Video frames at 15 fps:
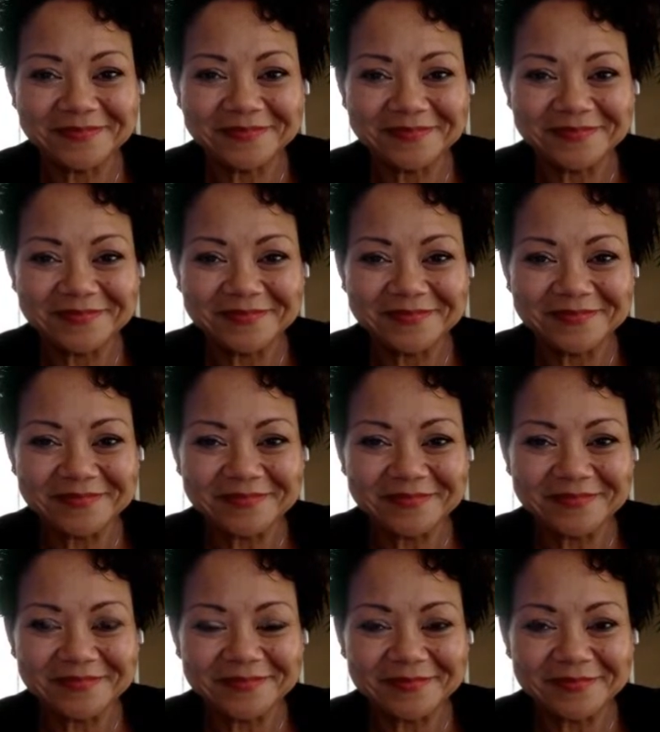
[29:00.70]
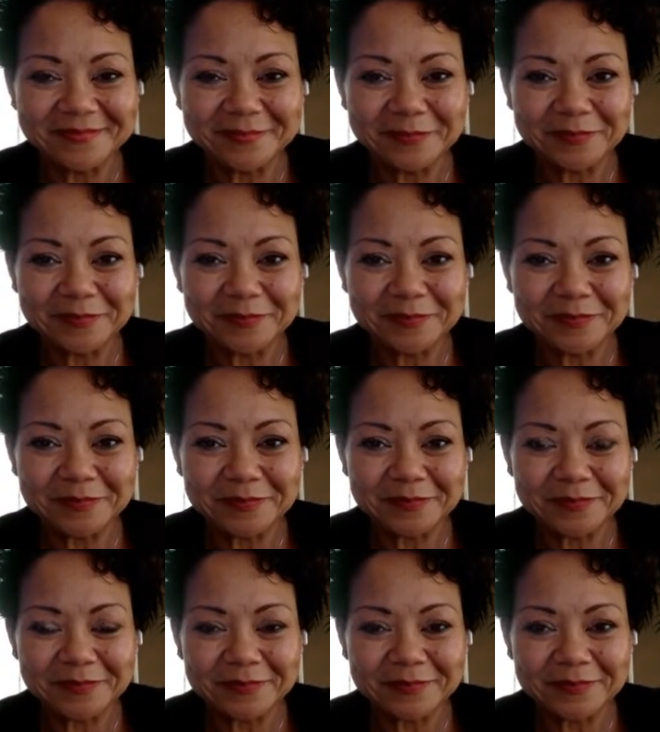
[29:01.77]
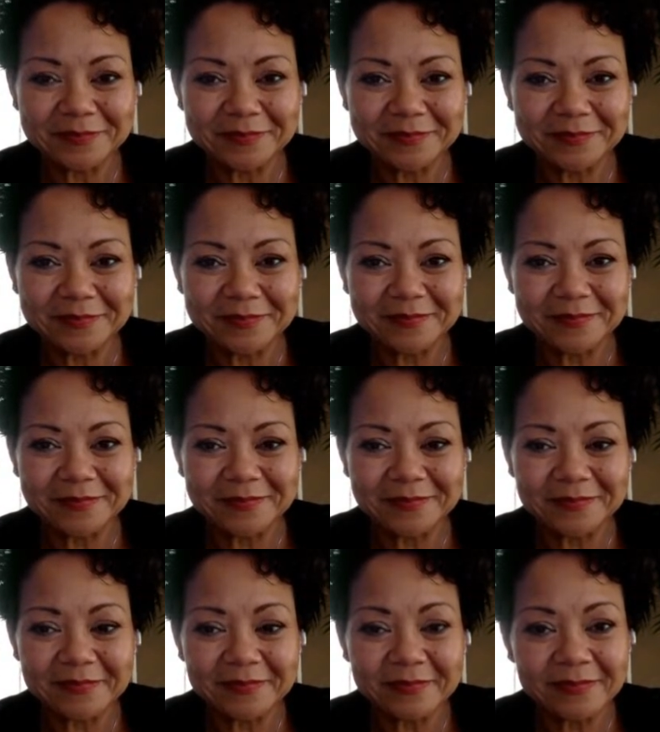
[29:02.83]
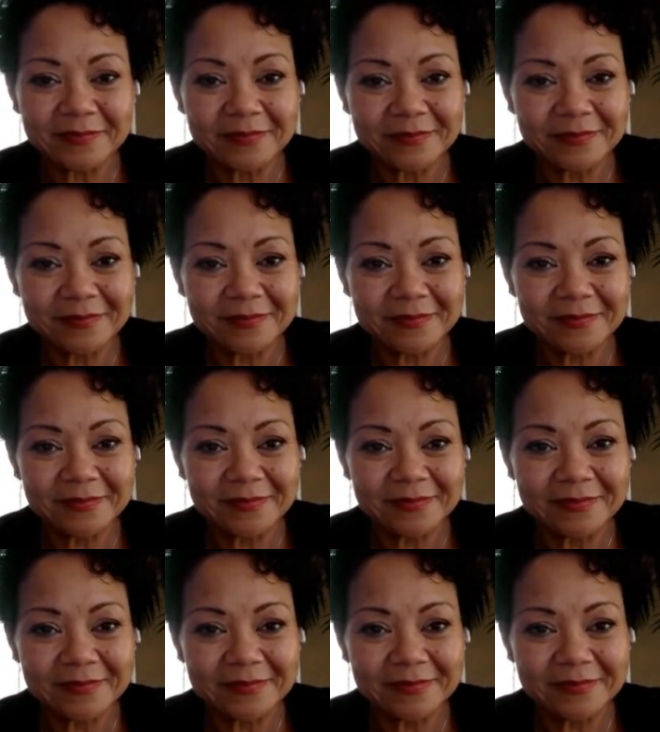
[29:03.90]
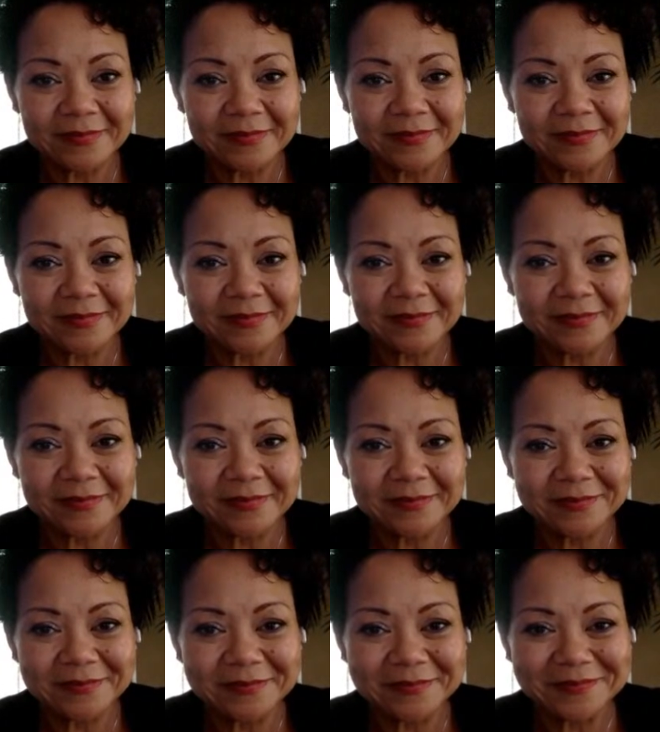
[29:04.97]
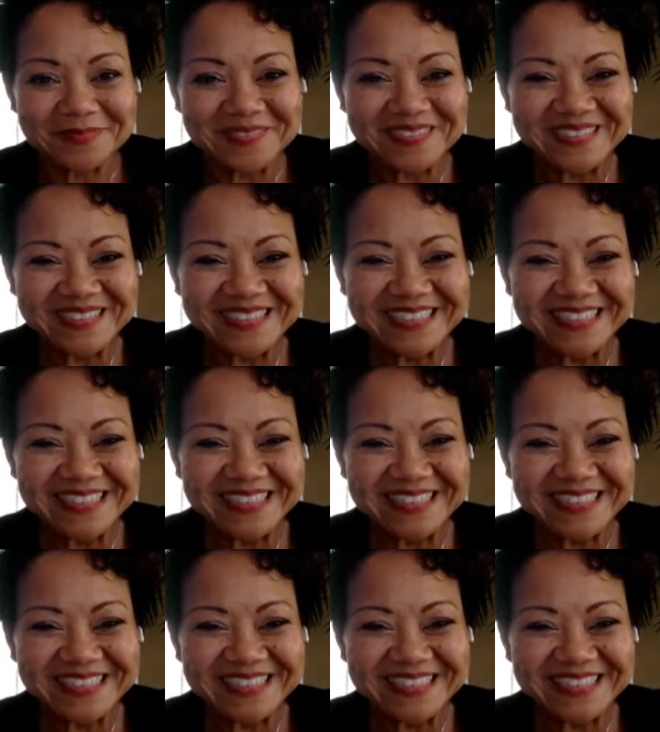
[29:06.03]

No words are spoken by the person on screen.